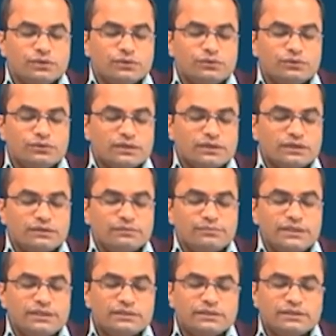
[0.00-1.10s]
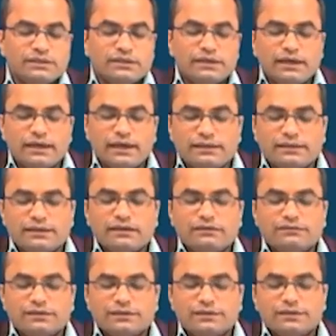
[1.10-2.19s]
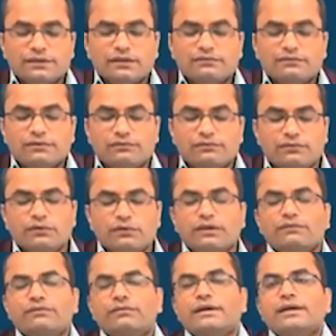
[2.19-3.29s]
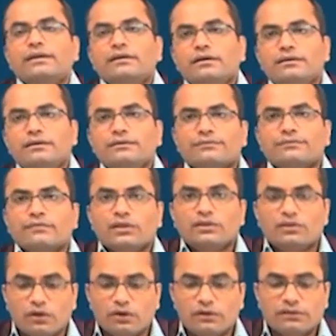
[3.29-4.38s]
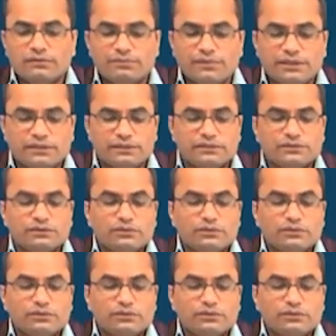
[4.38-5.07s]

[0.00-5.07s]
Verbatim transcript: roots are repeated and the alpha 3, alpha 4, alpha n are non repeated.